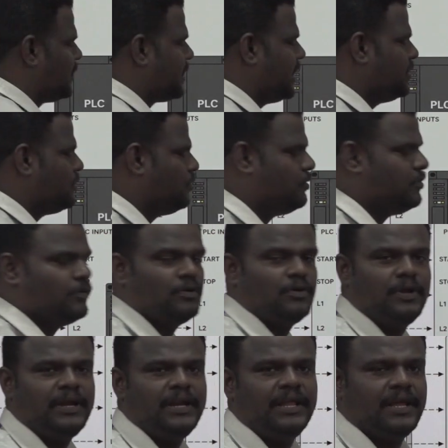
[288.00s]
Okay,
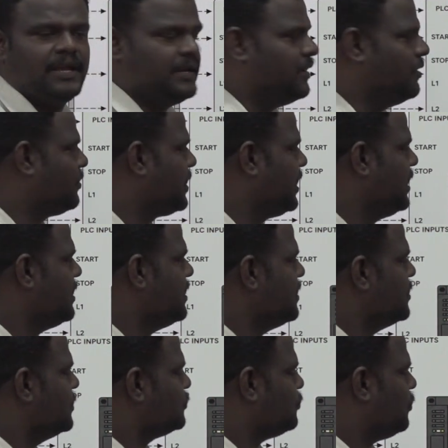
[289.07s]
to indicate. Okay,
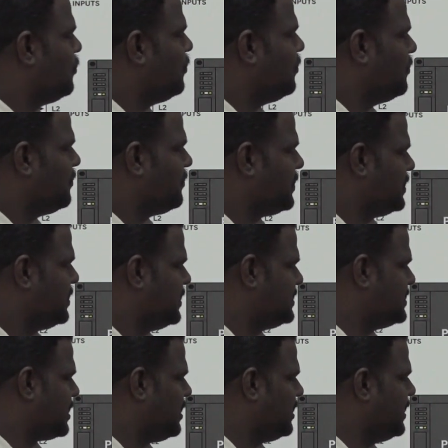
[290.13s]
so
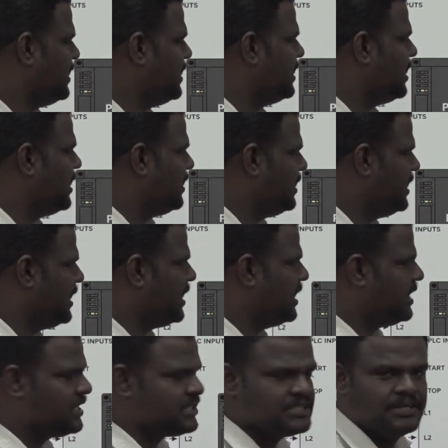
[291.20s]
these are all the
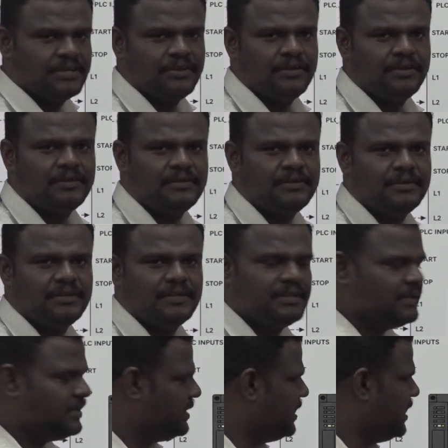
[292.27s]
indicators.
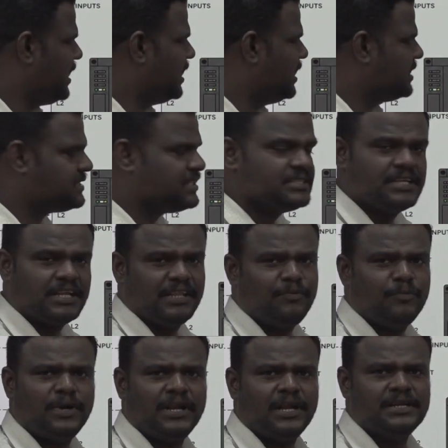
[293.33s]
Indicators is
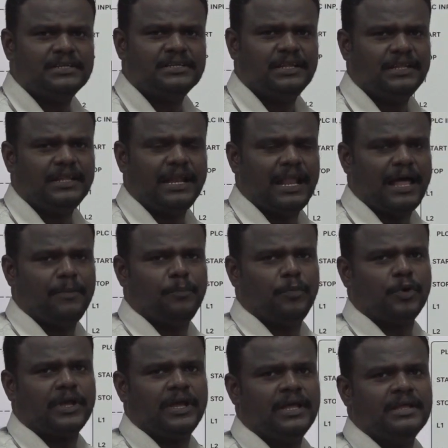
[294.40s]
nothing but the lamp.
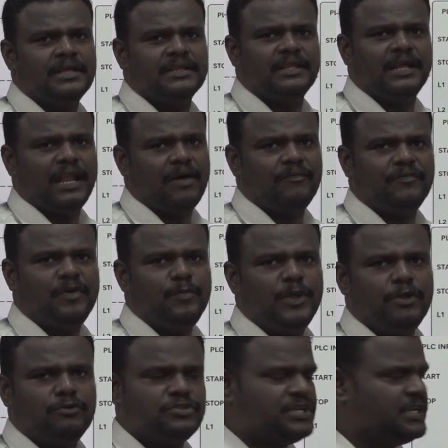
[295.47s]
Okay, the lamp will
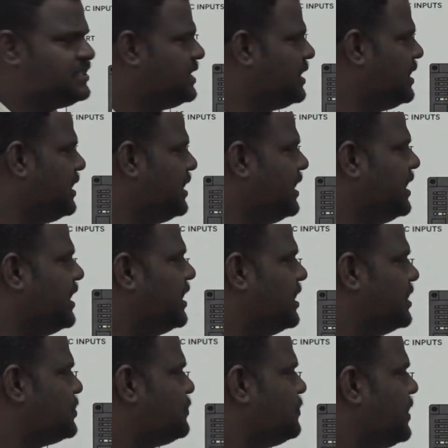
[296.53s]
be used as a indicators.